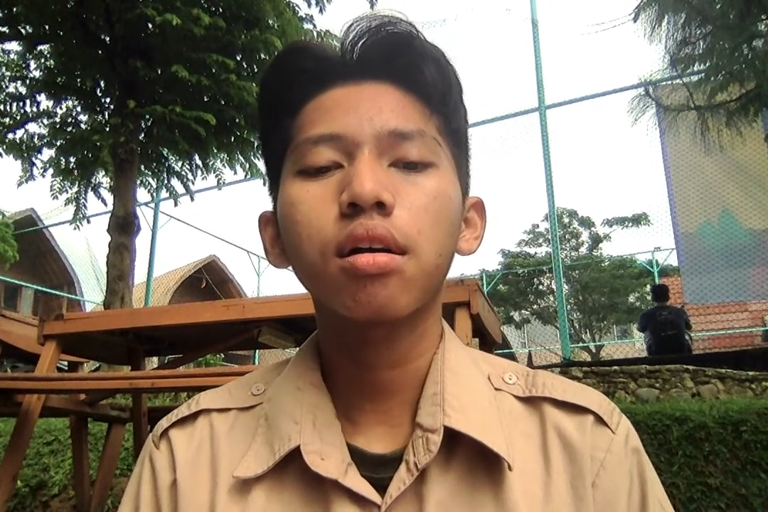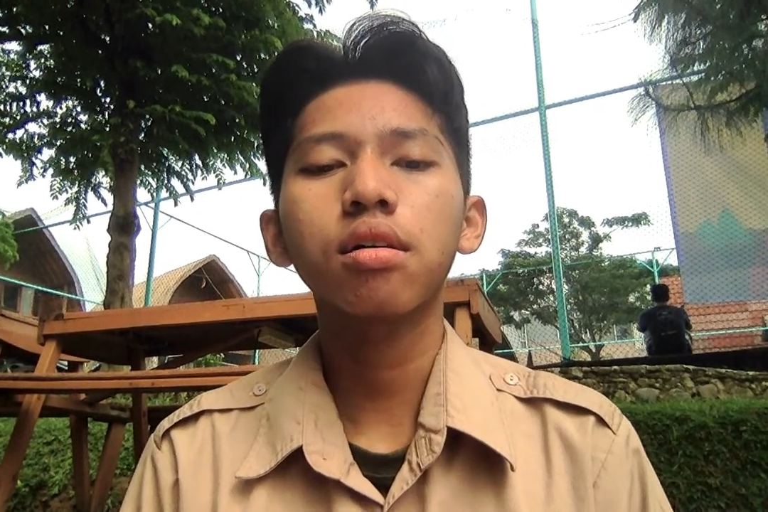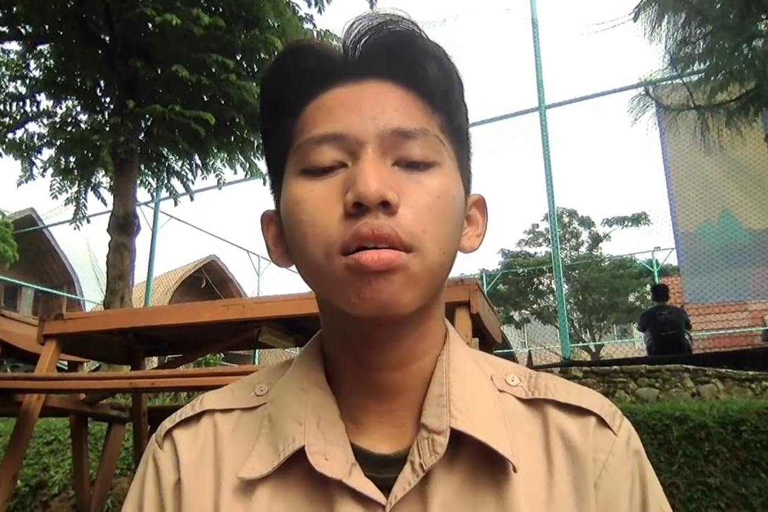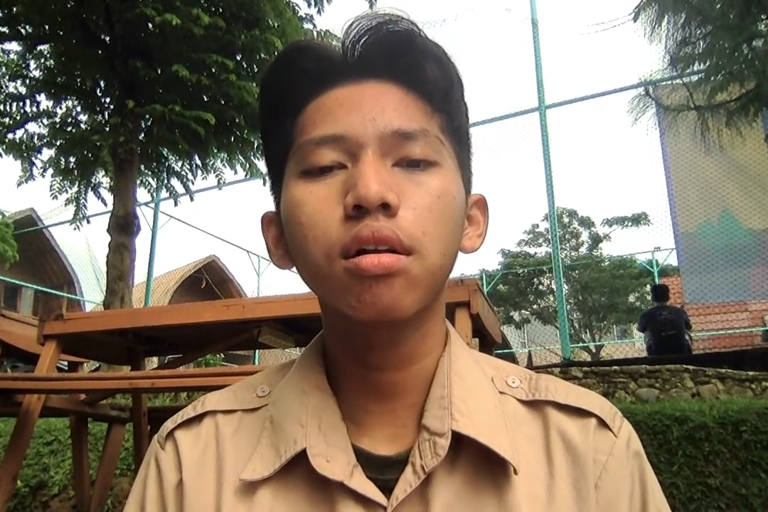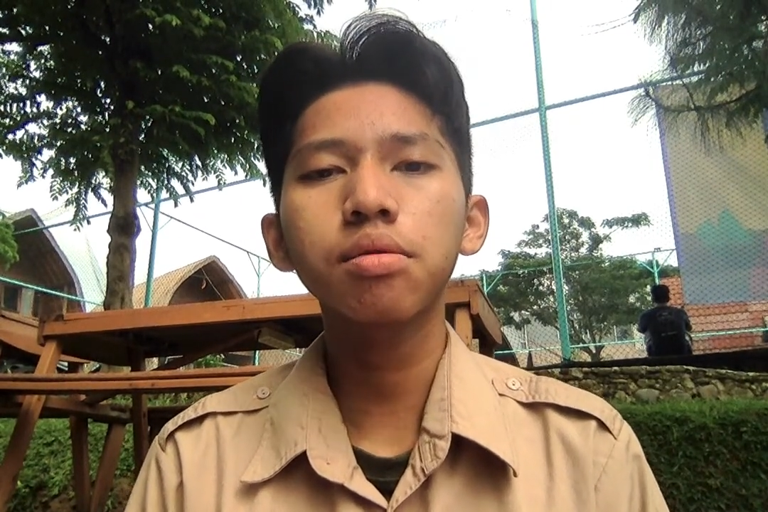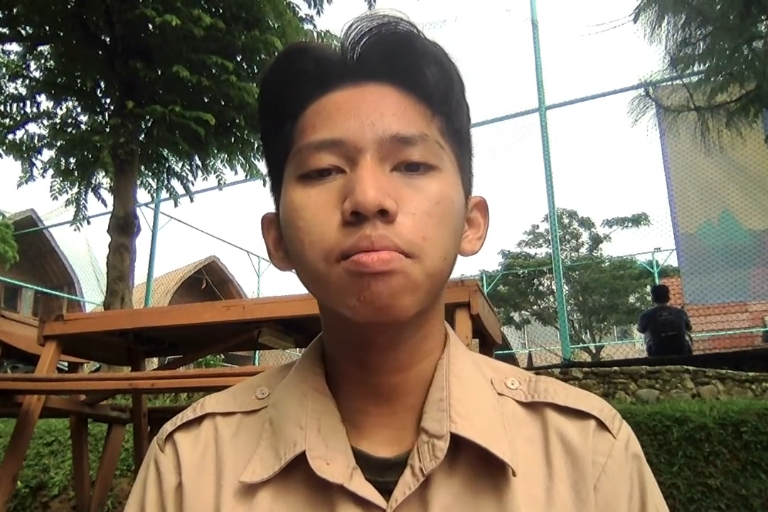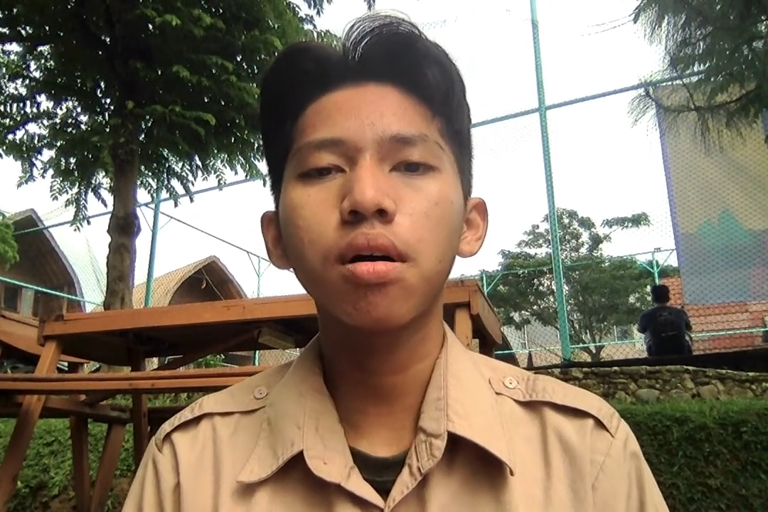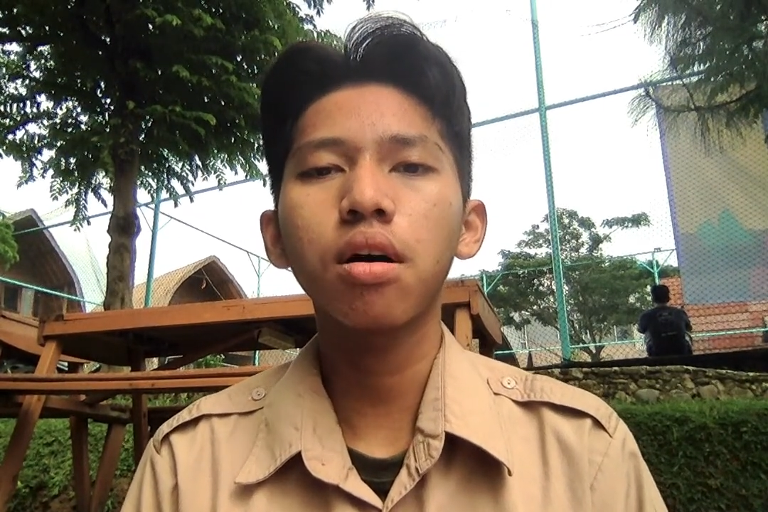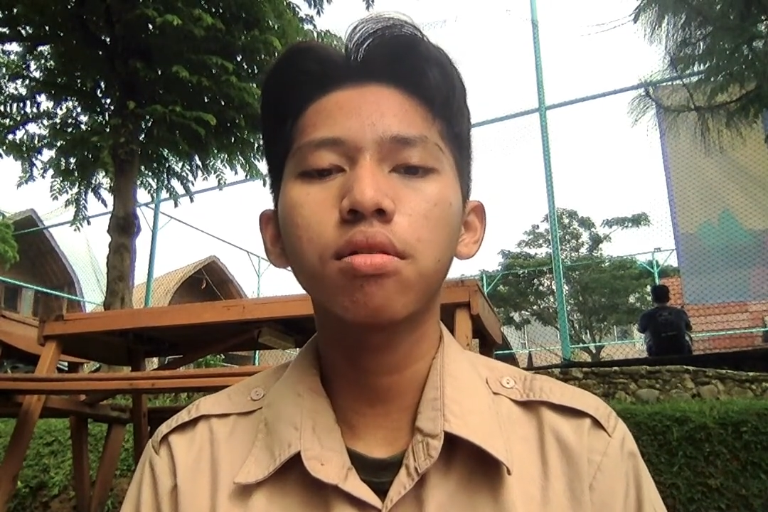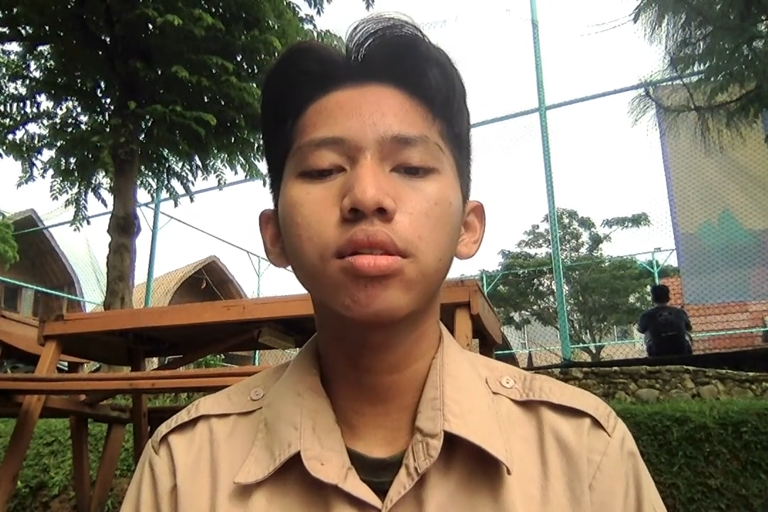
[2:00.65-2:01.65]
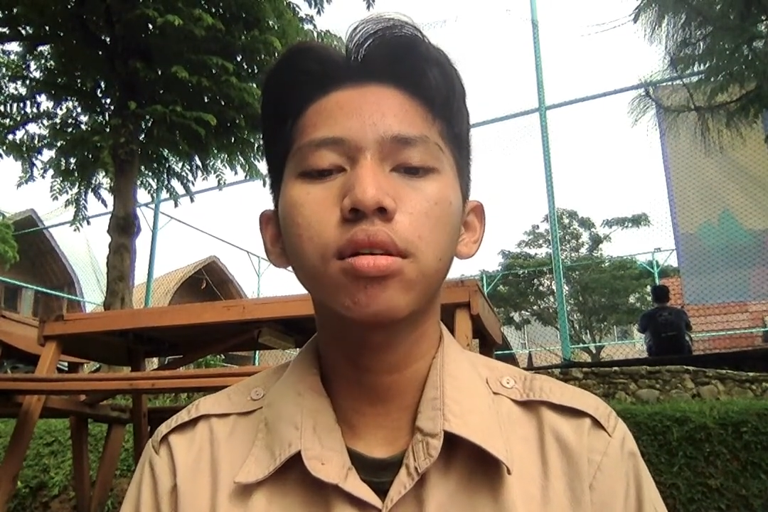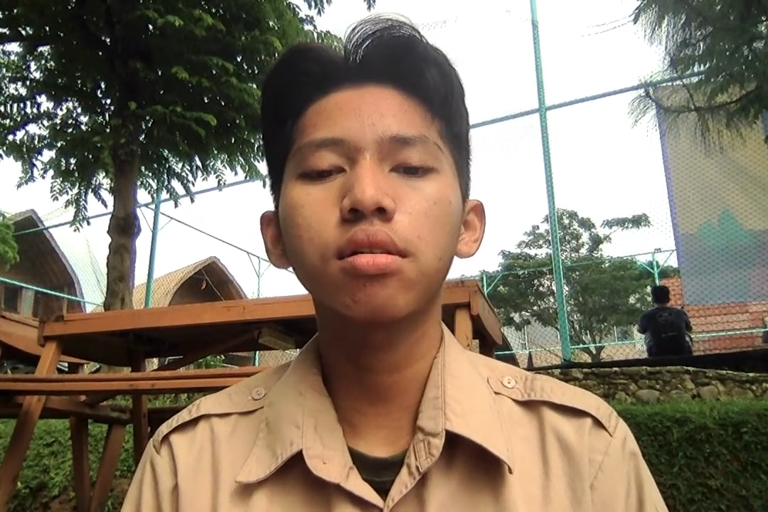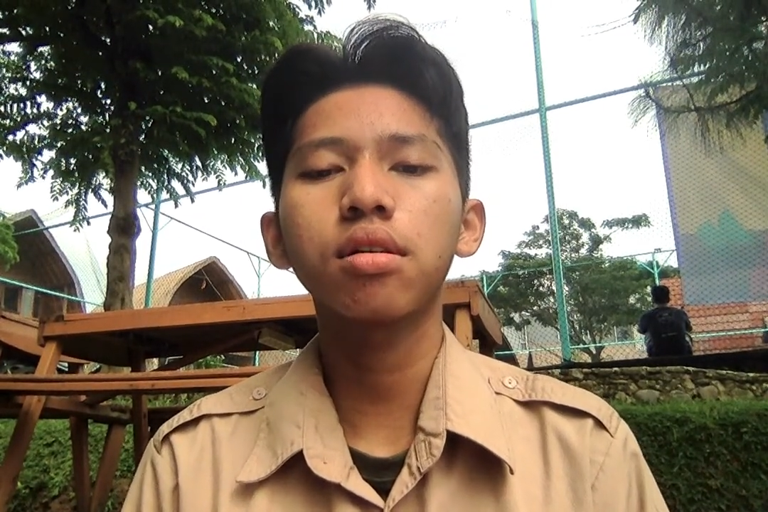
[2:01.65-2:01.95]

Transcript: called Mount